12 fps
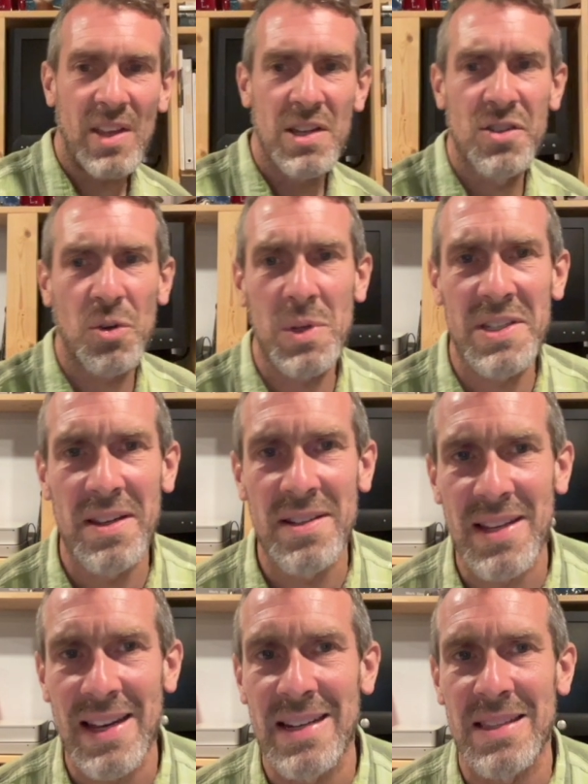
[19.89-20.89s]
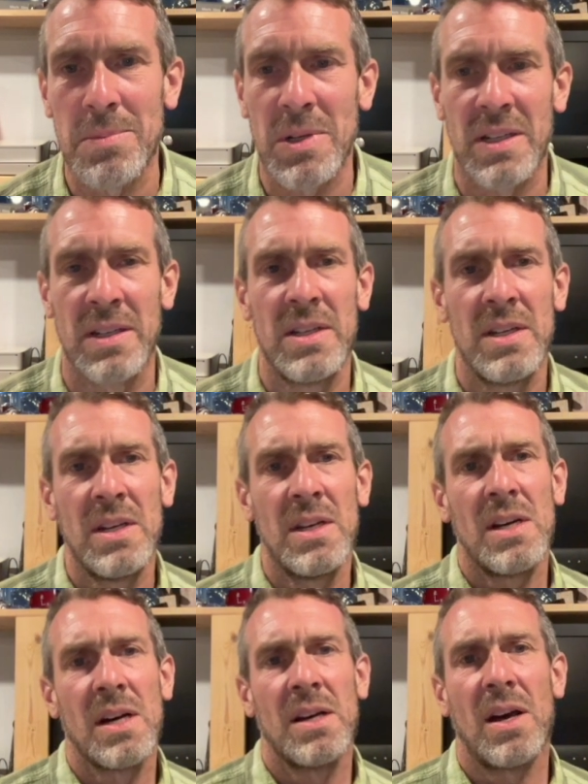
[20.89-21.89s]
So what's the intent of the book?
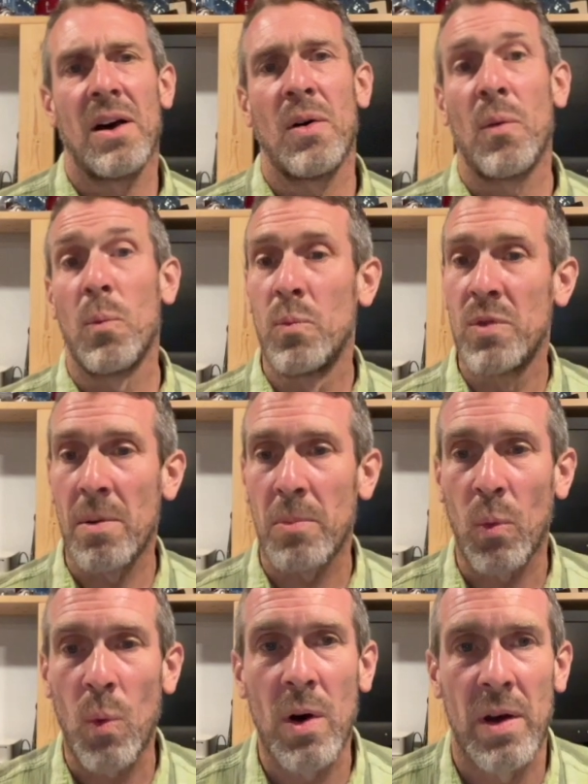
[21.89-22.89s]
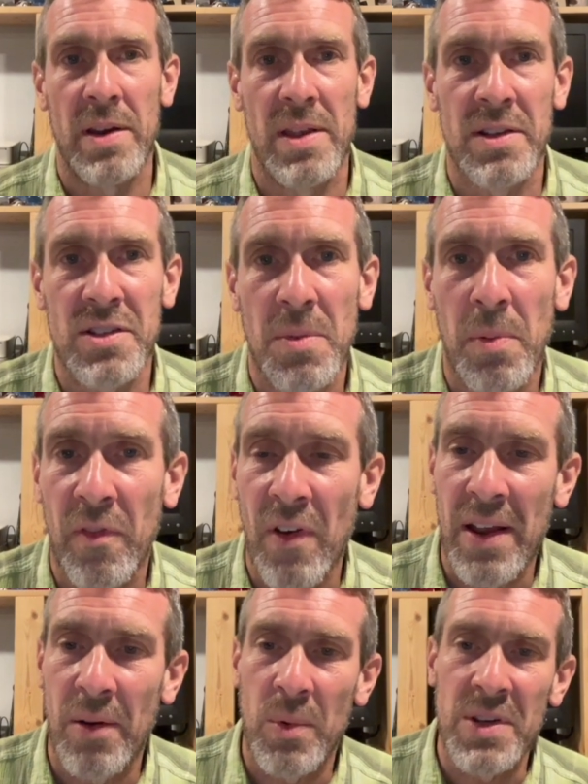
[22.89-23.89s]
Number one is to
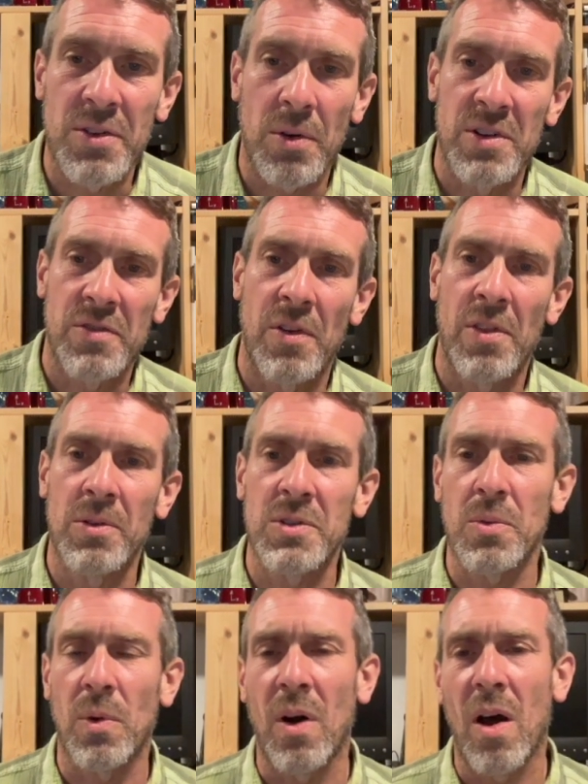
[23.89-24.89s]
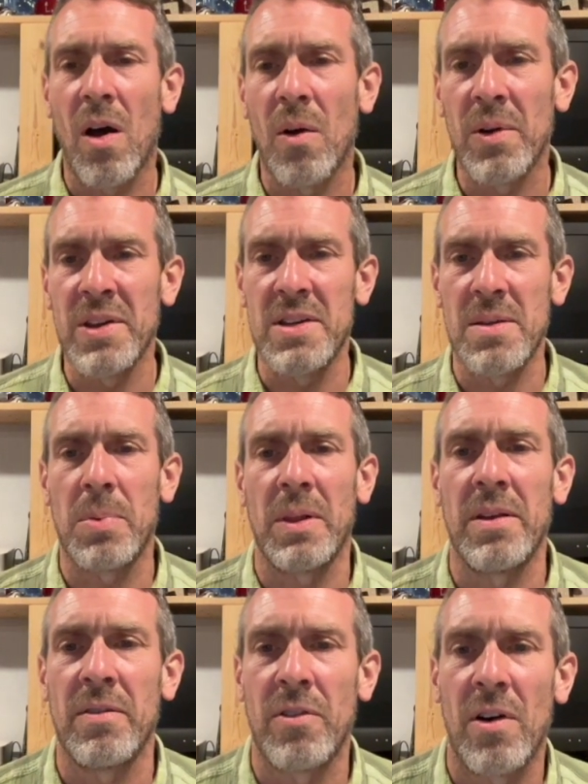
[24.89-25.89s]
provide a resource for those who are already deeply
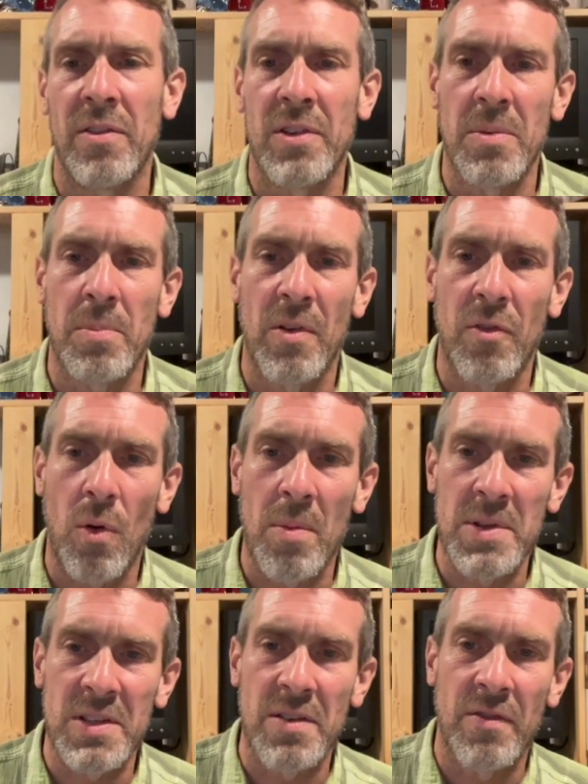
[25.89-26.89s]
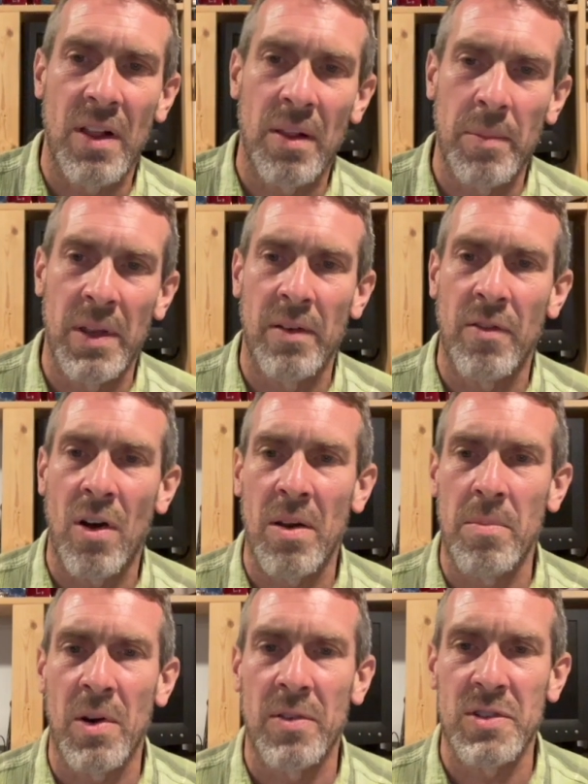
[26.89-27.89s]
involved in performance development of
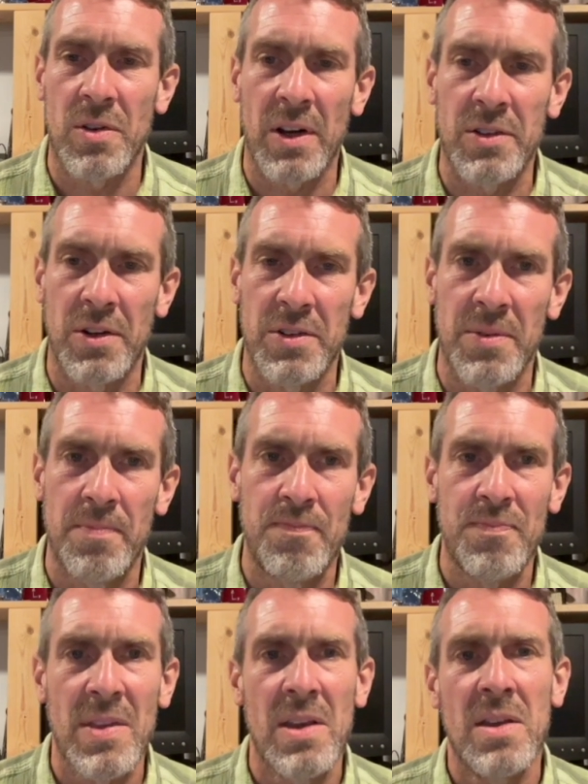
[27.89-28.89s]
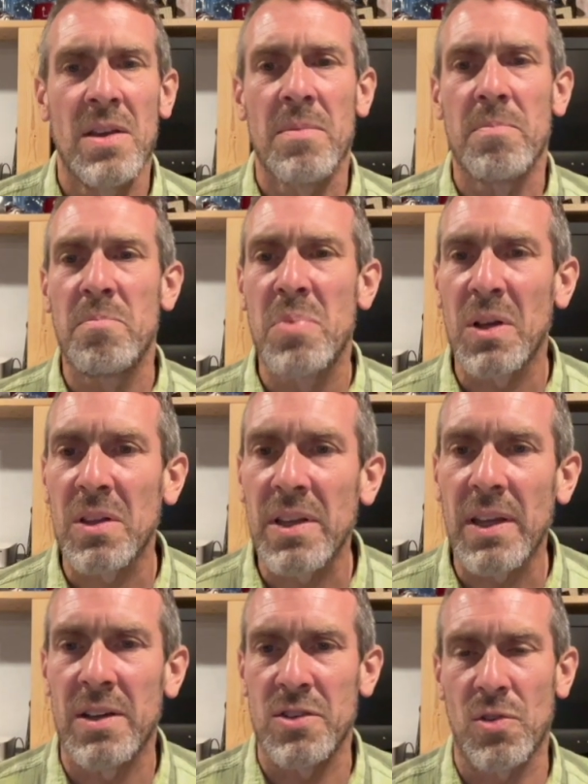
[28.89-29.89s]
automotive structures,
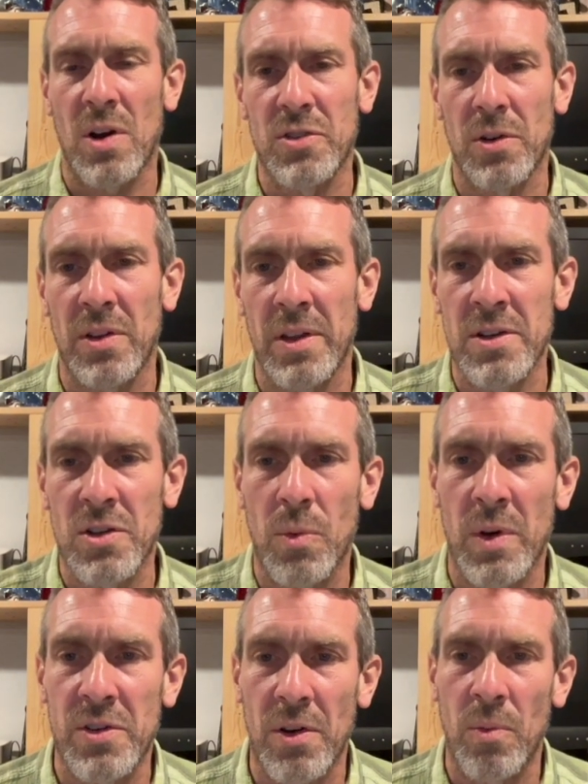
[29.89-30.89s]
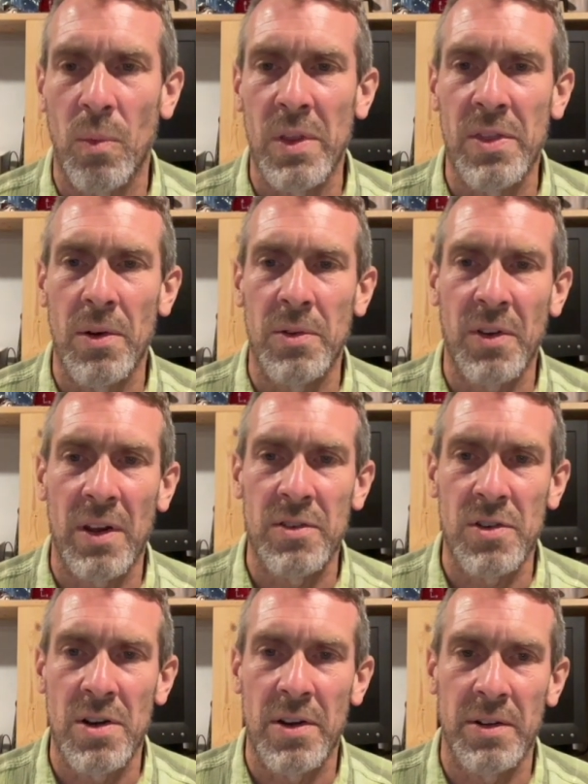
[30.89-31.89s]
building a structural intuition with those
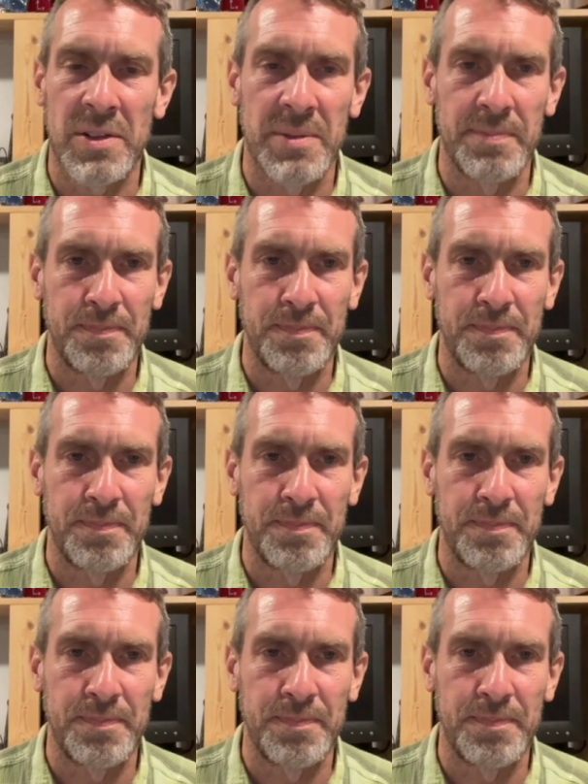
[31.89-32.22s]
engineers.